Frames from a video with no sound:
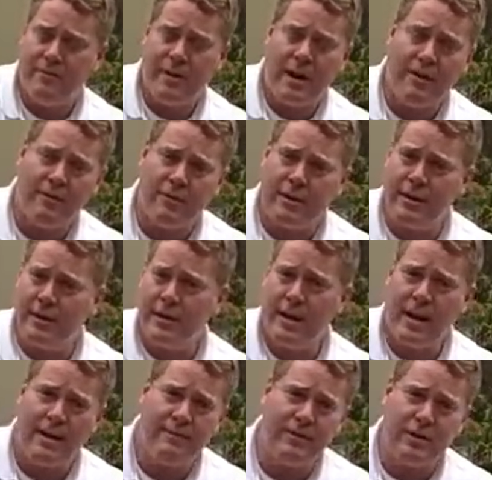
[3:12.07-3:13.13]
Very
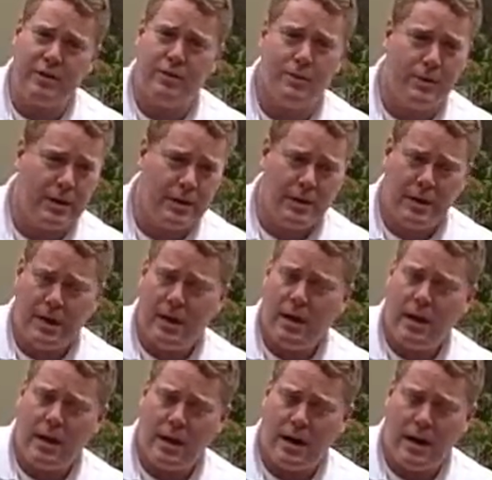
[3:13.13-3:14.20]
heavy duty.
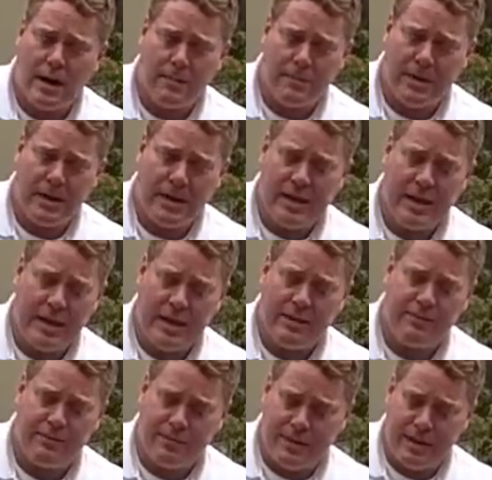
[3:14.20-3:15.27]
Um,
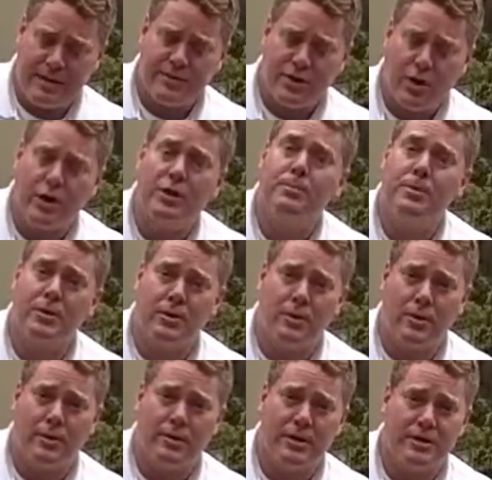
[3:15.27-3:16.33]
it, it's hard to put a
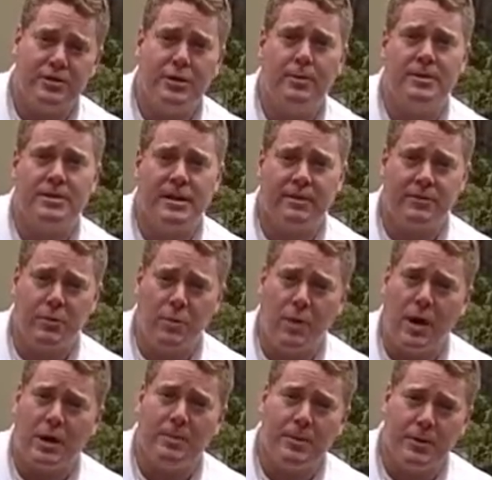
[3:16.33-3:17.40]
hole in this. You almost have to
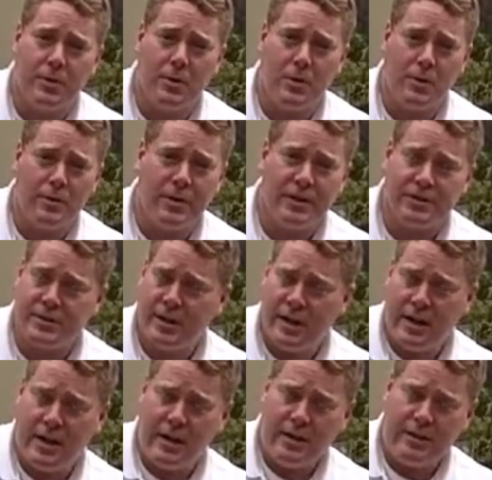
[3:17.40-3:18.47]
want to put a hole in this.
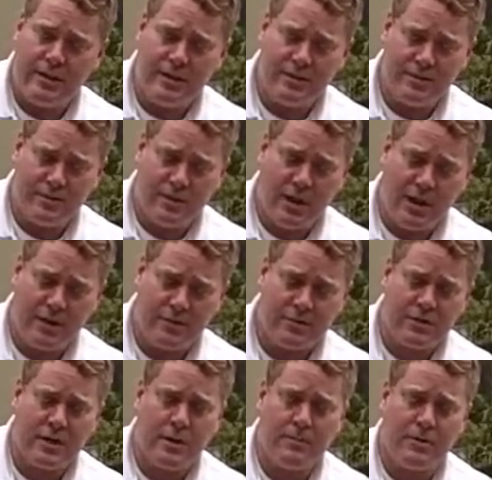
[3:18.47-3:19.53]
These
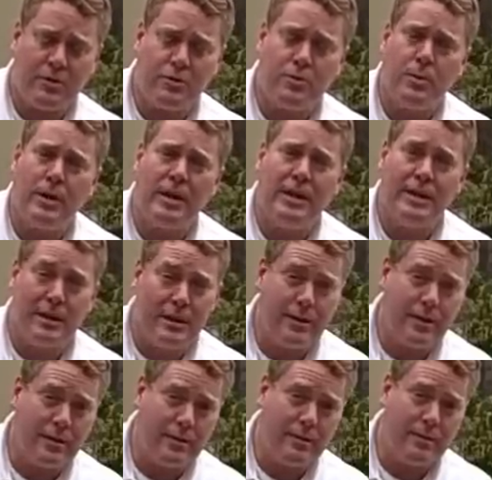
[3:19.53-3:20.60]
liners come with 20
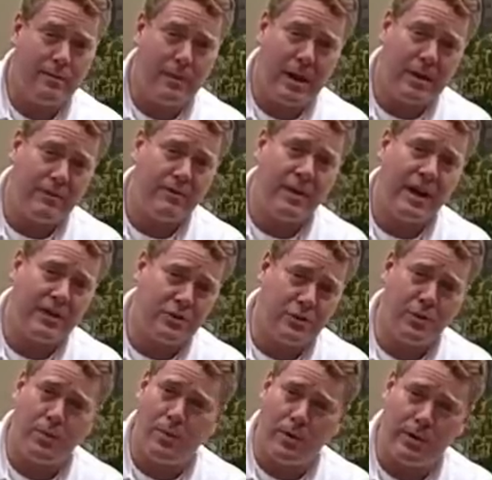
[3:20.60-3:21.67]
year
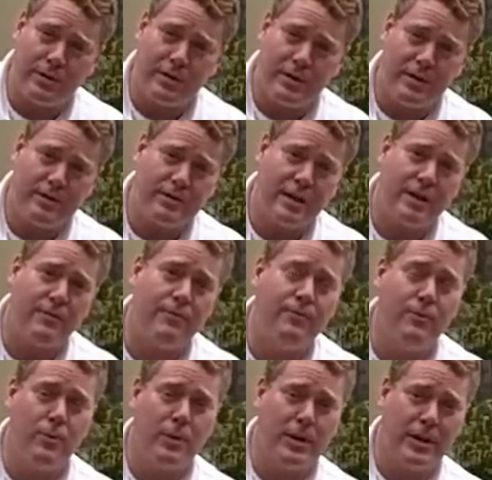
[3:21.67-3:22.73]
manufacturer warranties. They have
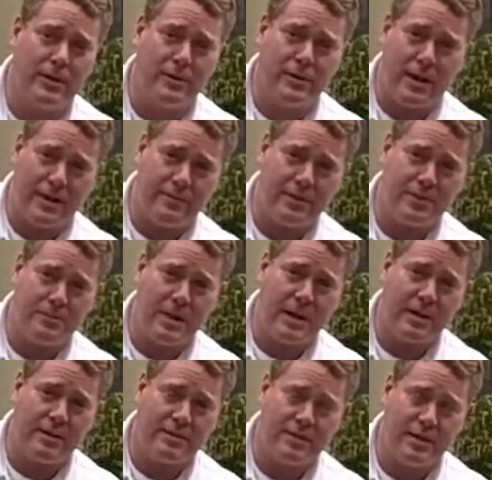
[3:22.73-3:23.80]
40 year life
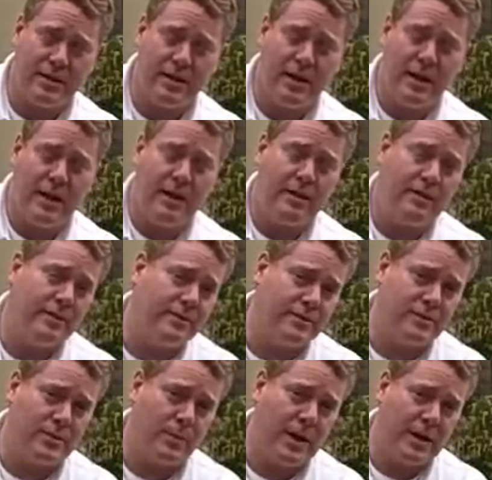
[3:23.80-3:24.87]
expectancy this
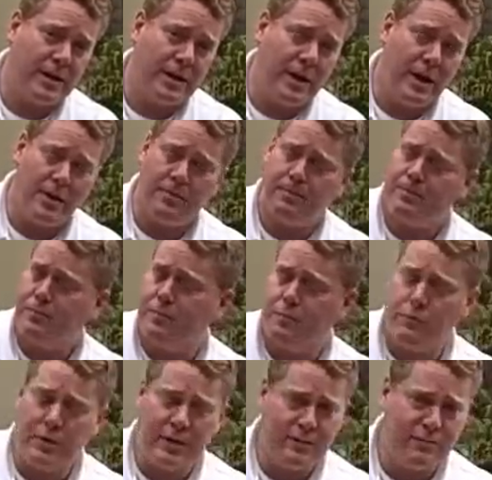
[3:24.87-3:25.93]
is the way to go.
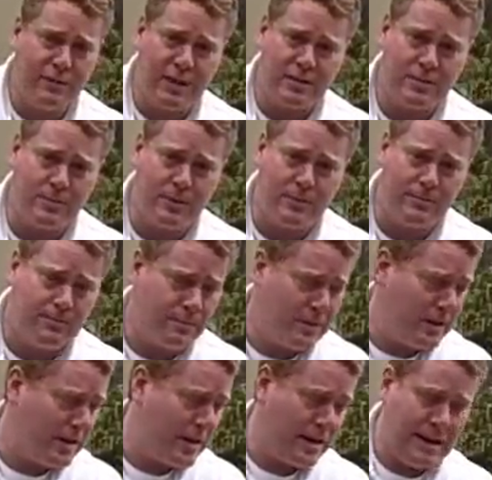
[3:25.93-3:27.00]
Really flexible.
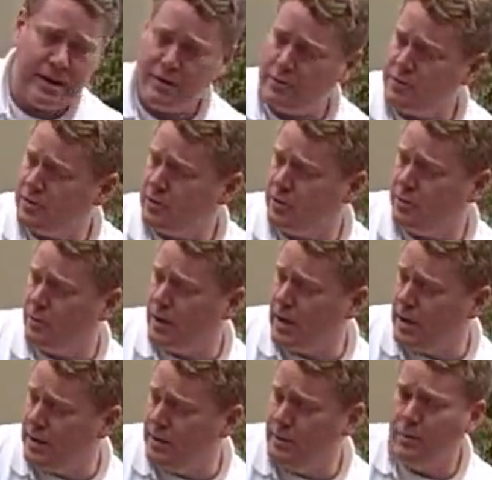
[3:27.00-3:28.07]
It adheres to the
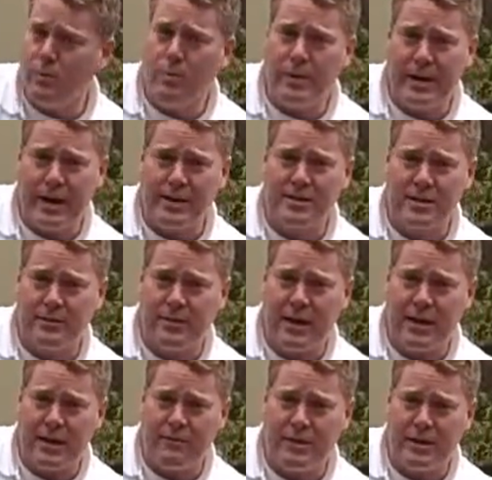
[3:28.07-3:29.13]
way we
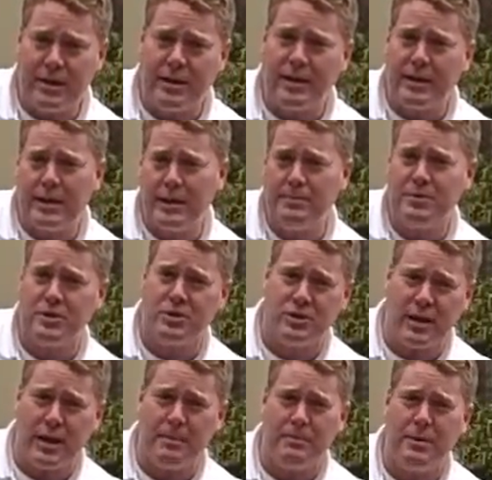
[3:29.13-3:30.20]
excavate everything and keeps the
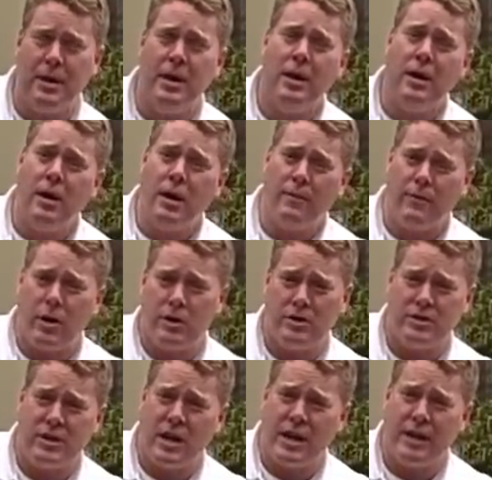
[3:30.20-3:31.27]
shape of our
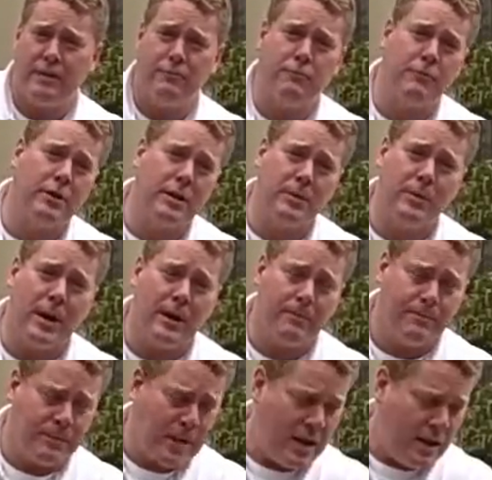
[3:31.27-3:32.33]
design really well.
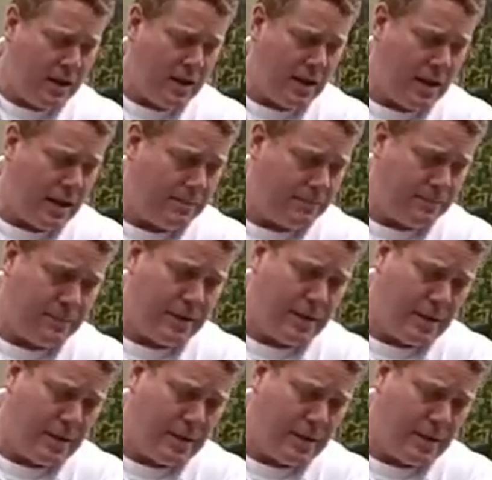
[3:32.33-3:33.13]
Um,